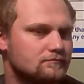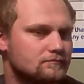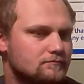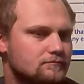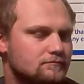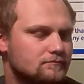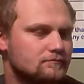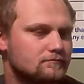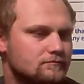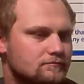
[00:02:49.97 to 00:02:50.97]

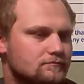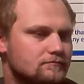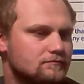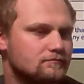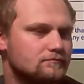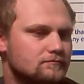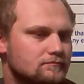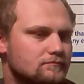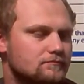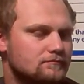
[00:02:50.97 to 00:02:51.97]

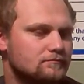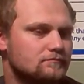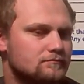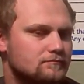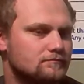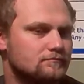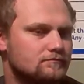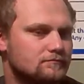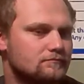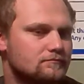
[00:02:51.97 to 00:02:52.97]

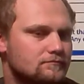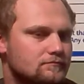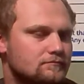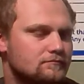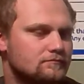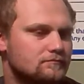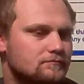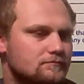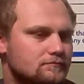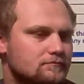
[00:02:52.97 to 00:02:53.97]

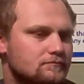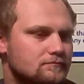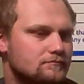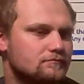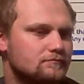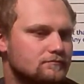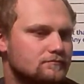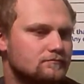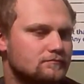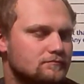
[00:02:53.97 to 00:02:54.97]

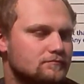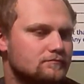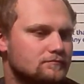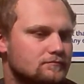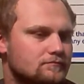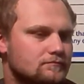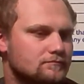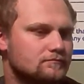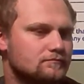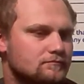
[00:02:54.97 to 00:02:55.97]

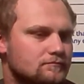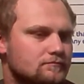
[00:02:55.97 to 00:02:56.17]
The person shown says nothing.